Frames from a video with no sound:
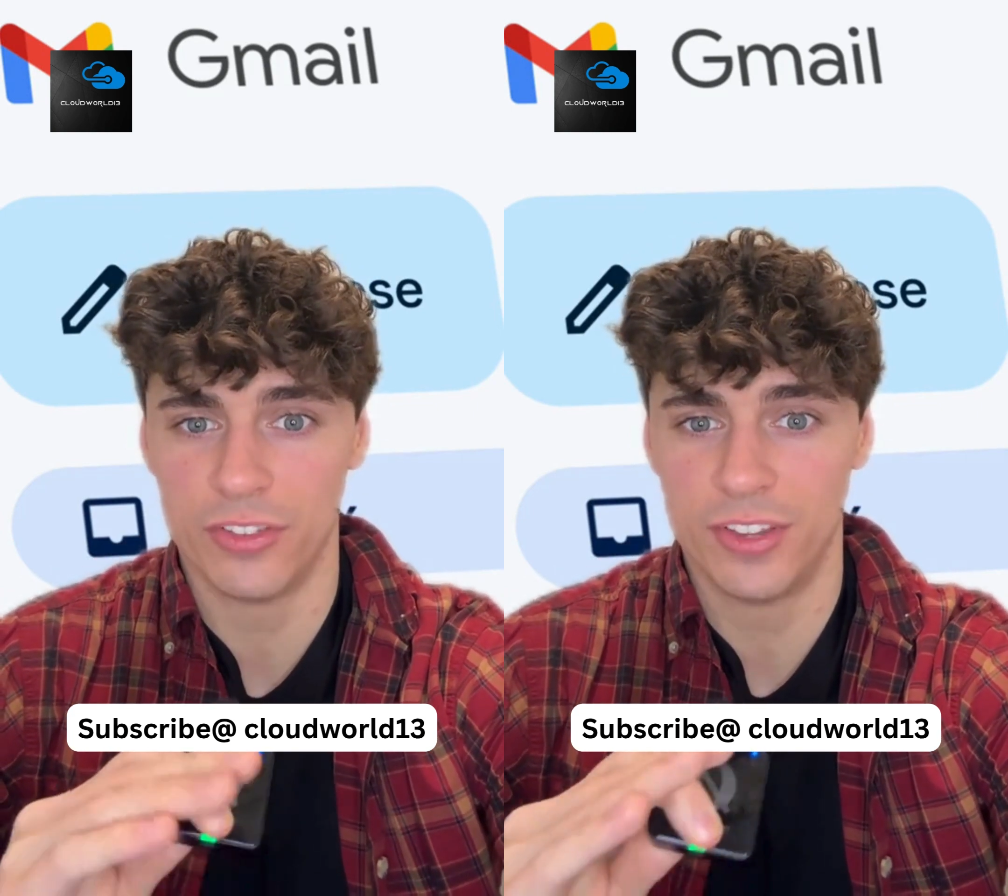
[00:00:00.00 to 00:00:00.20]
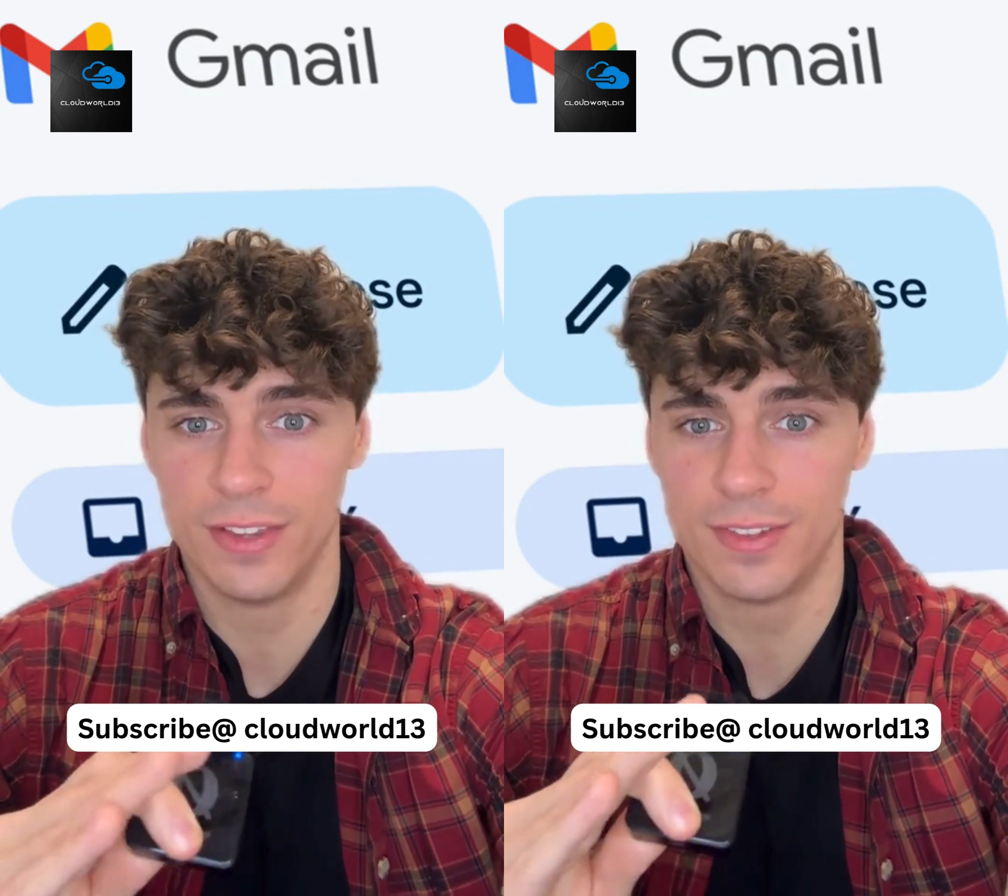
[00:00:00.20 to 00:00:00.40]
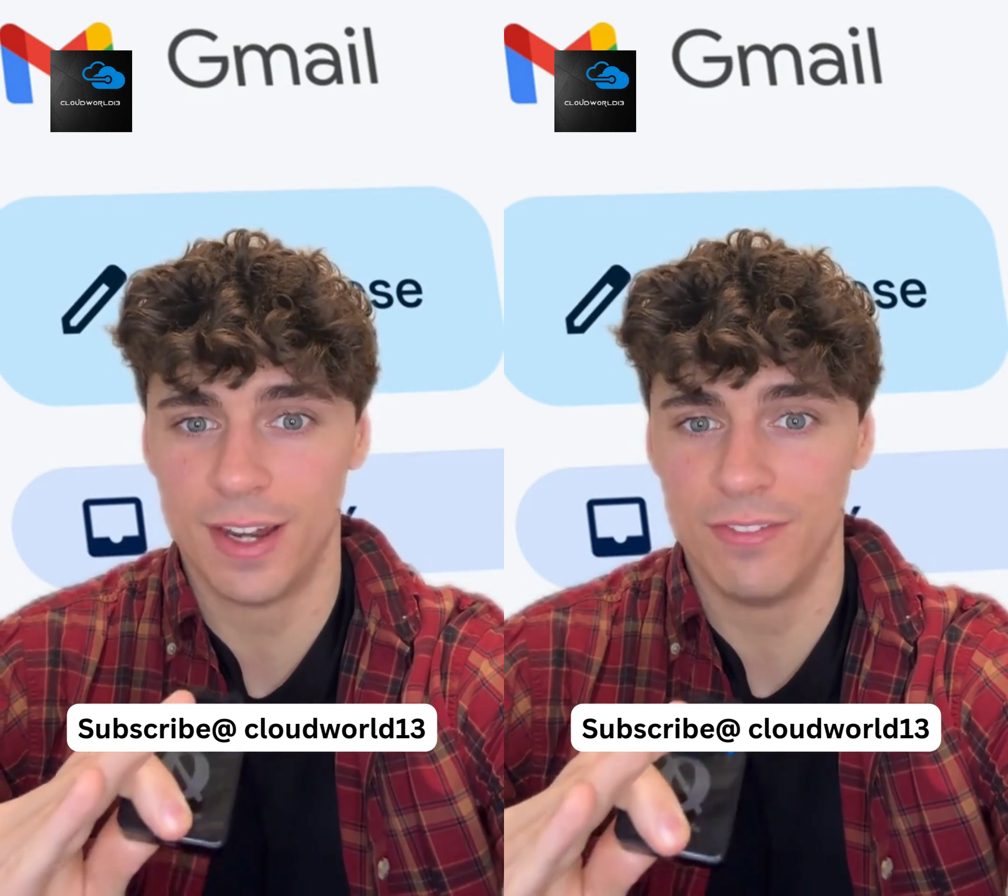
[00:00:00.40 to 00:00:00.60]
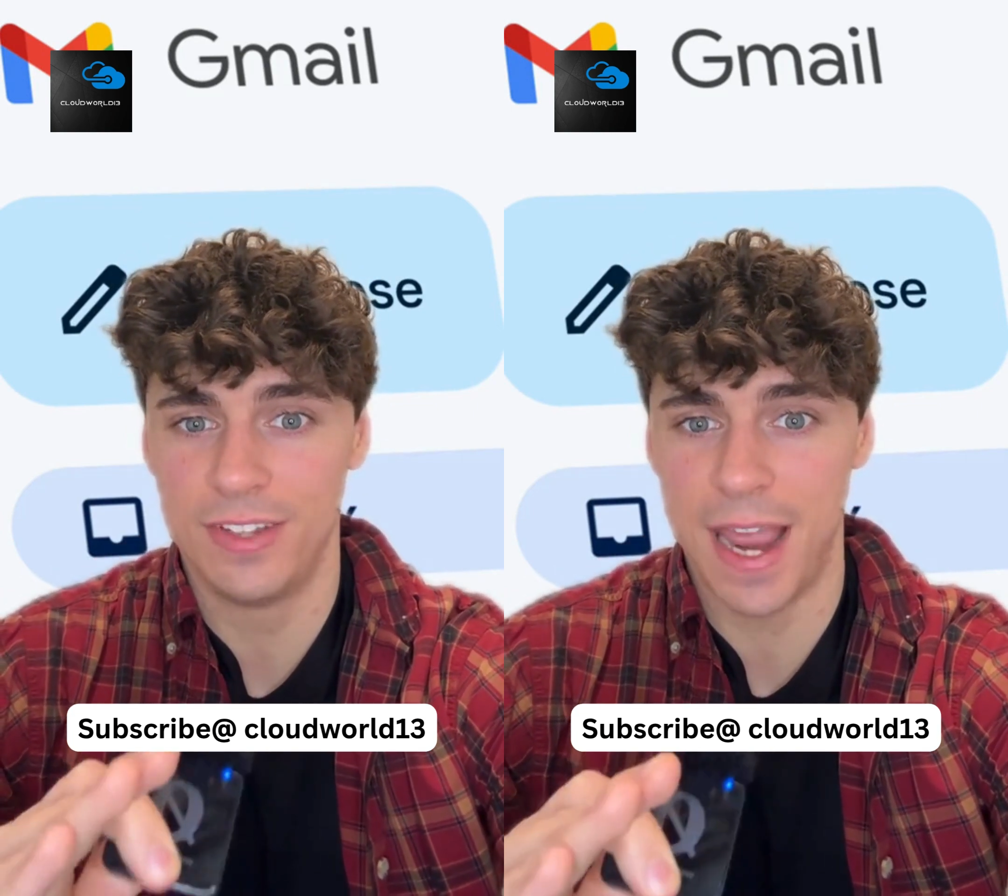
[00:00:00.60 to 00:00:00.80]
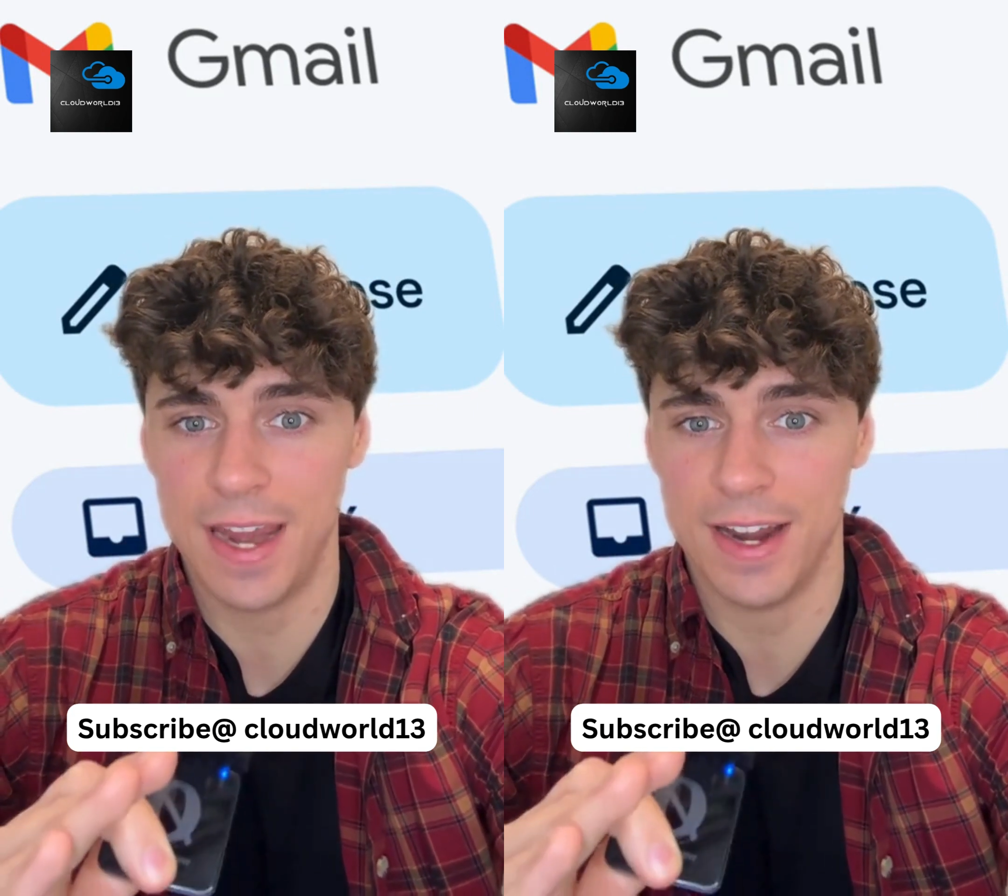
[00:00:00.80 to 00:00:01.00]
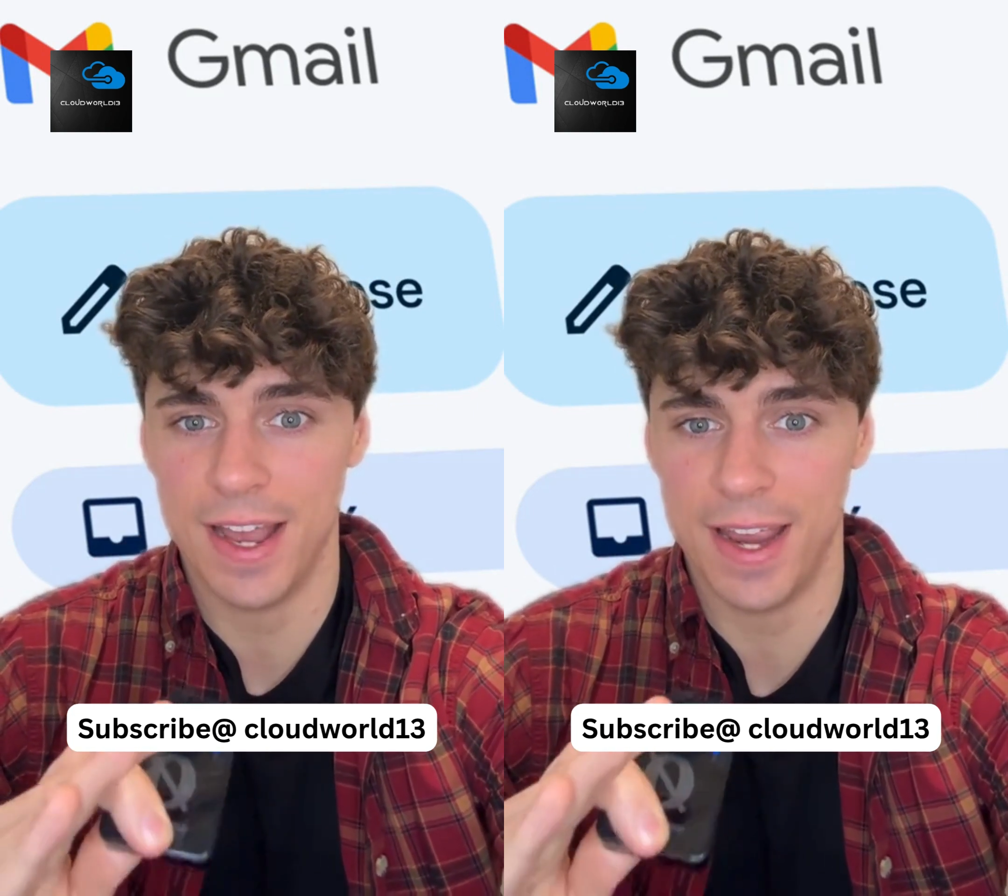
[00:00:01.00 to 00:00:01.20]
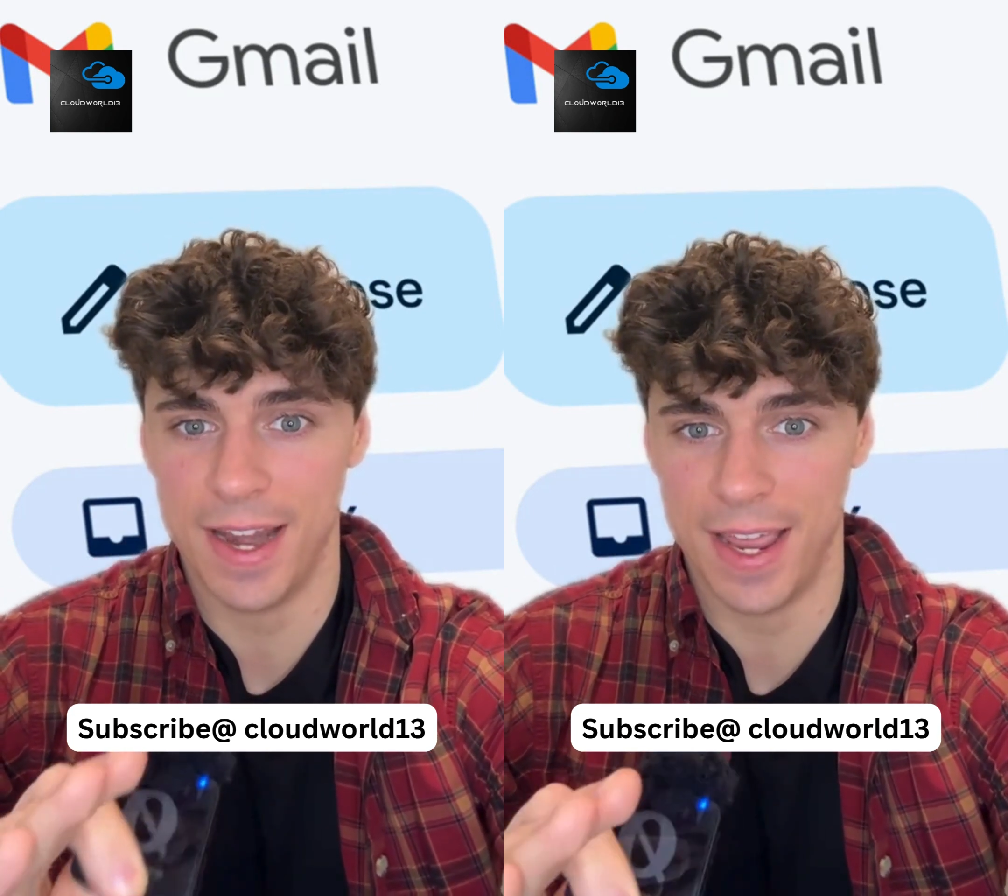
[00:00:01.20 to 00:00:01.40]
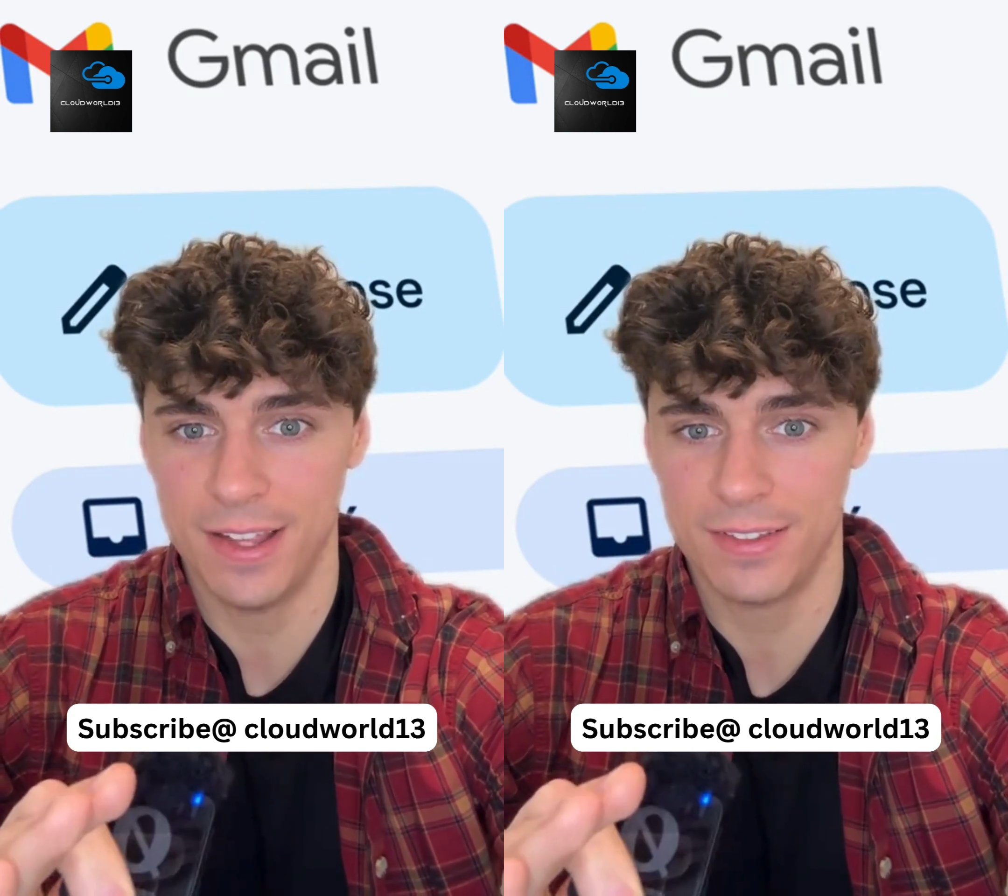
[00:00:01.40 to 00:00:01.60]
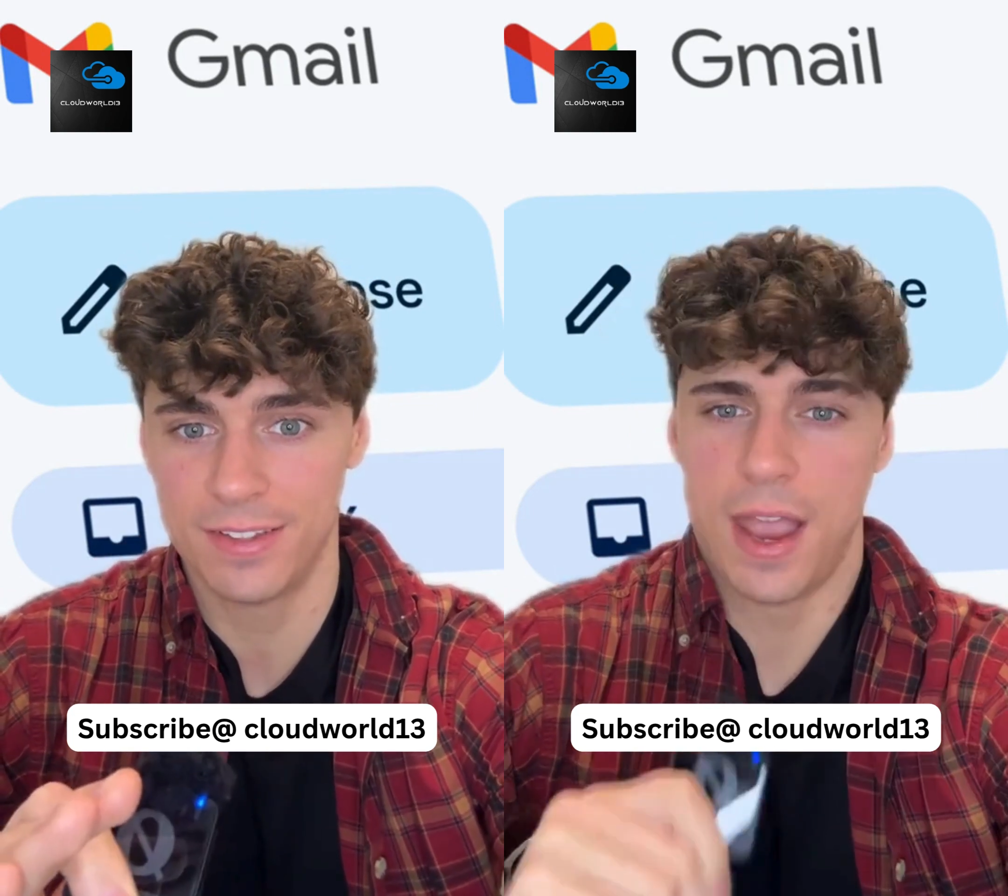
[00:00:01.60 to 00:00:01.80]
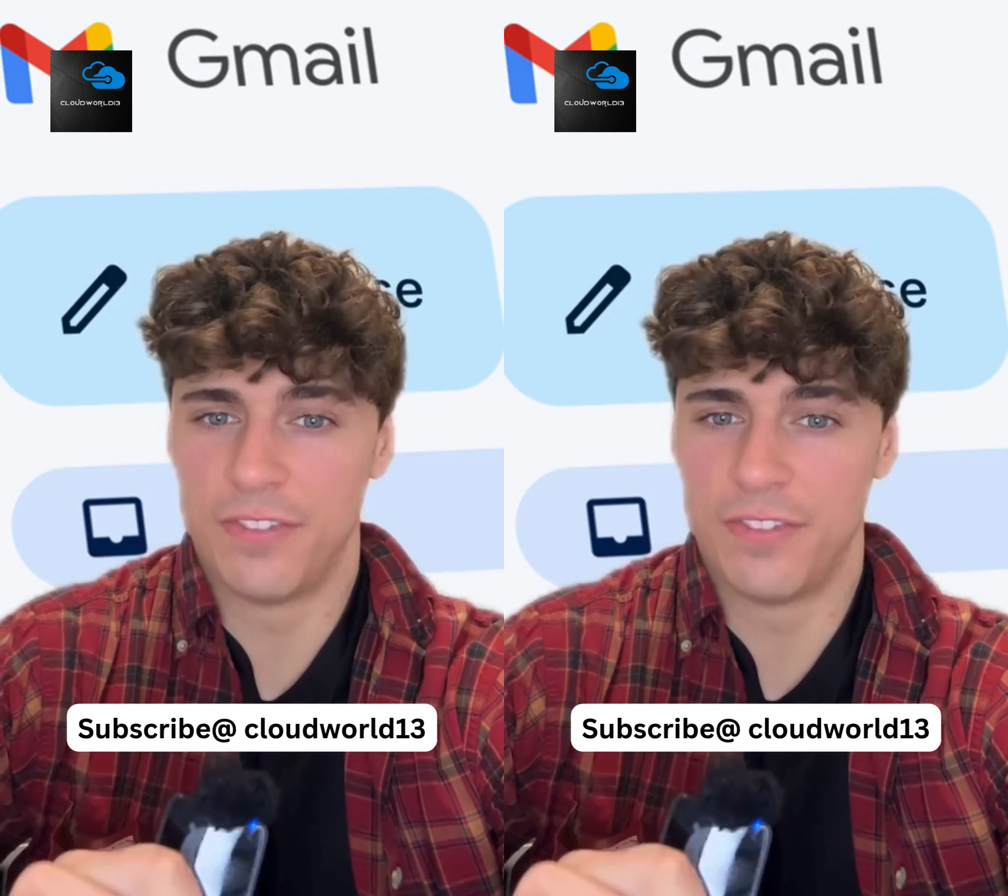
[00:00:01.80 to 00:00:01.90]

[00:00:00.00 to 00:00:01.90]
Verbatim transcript: of sensitive data in it.